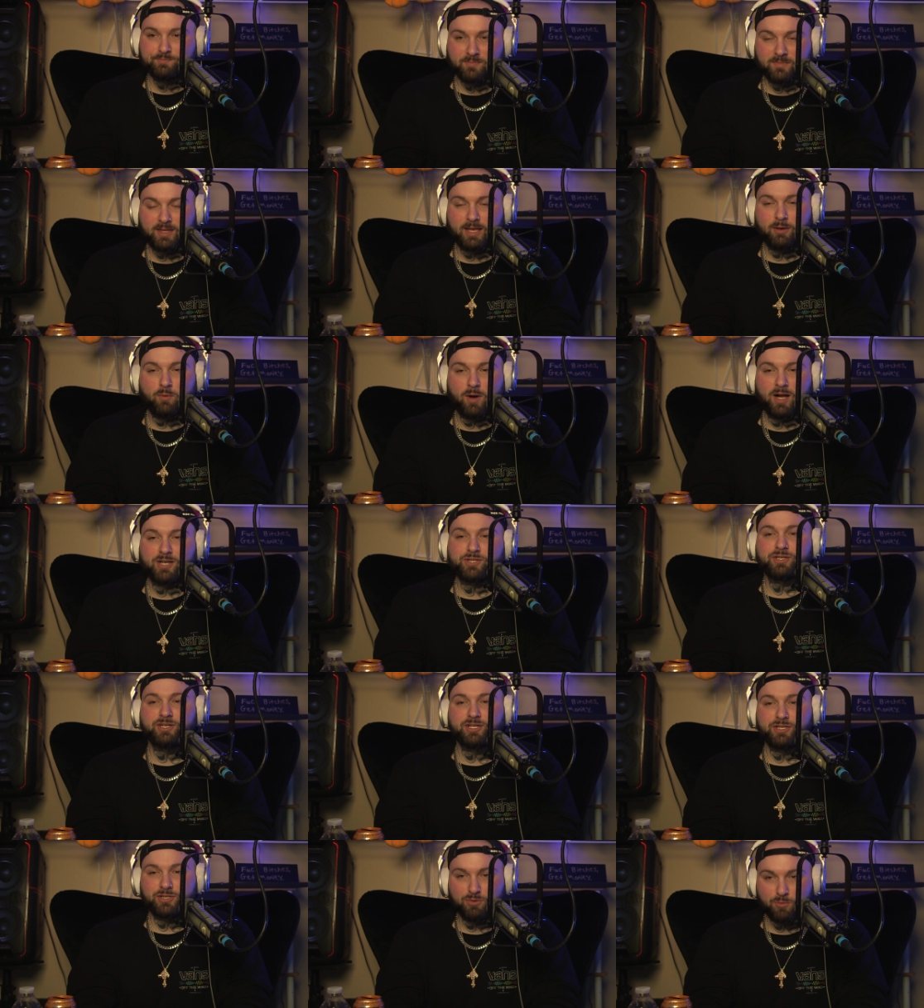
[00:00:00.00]
They want you
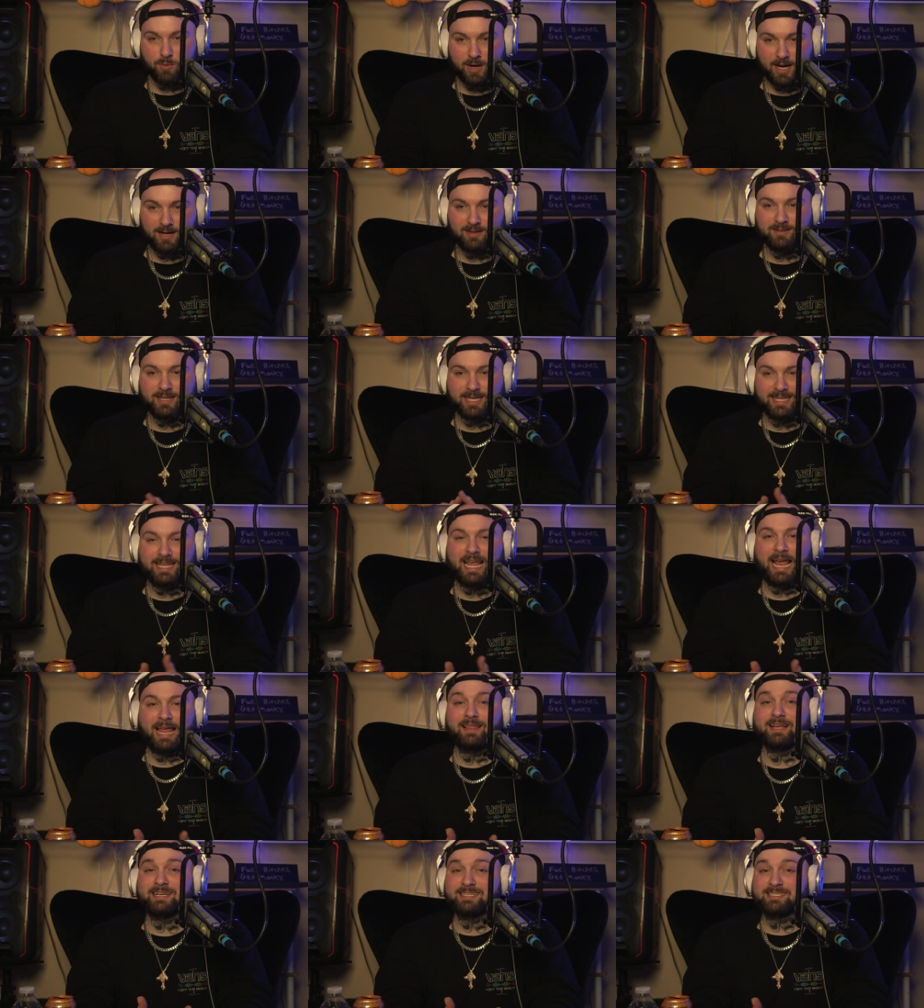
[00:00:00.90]
to do well. Like they,
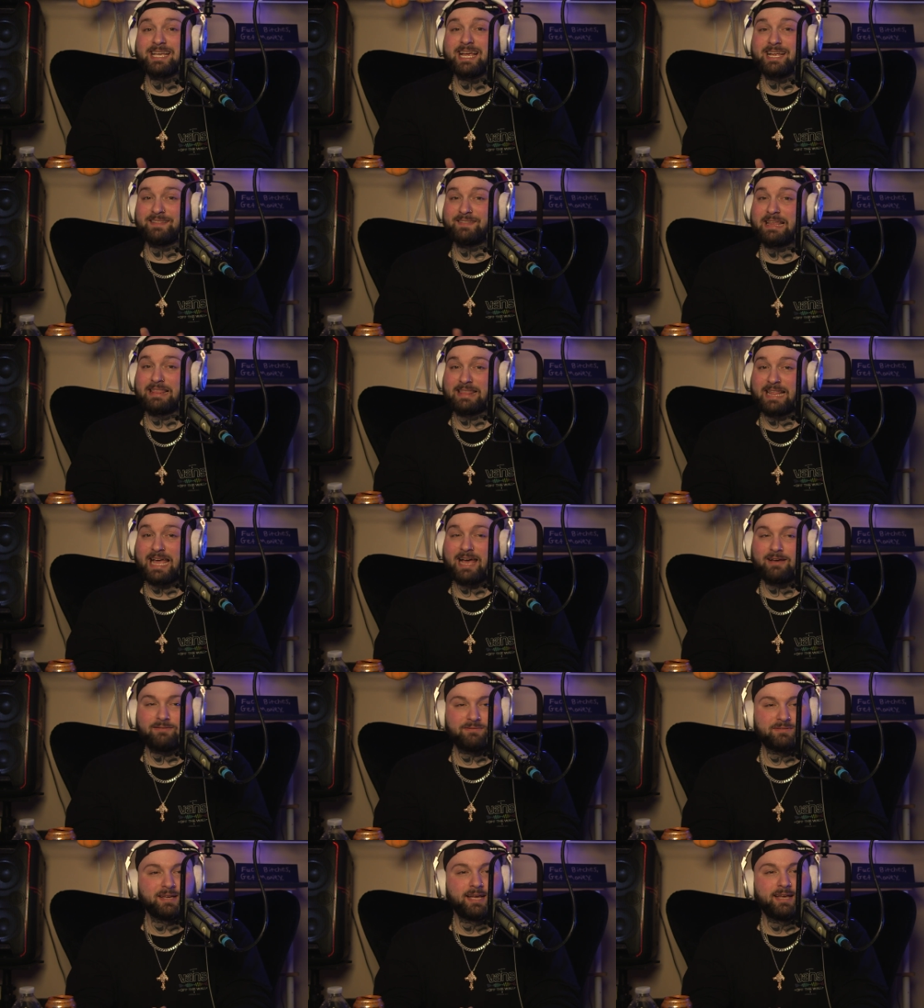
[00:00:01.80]
like saying they laugh